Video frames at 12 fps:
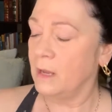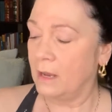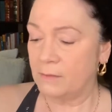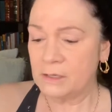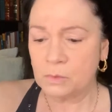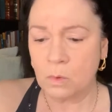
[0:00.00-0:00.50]

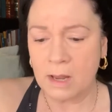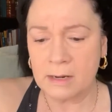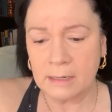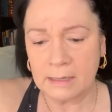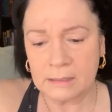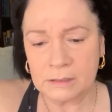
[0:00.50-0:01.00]
and this
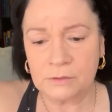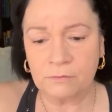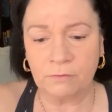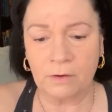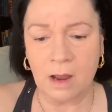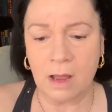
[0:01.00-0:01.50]
one is
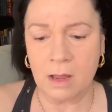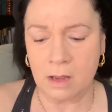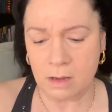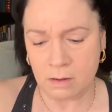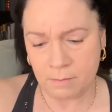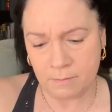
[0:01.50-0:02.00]

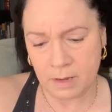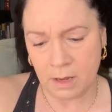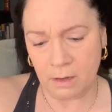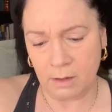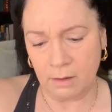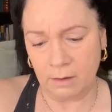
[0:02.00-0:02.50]
from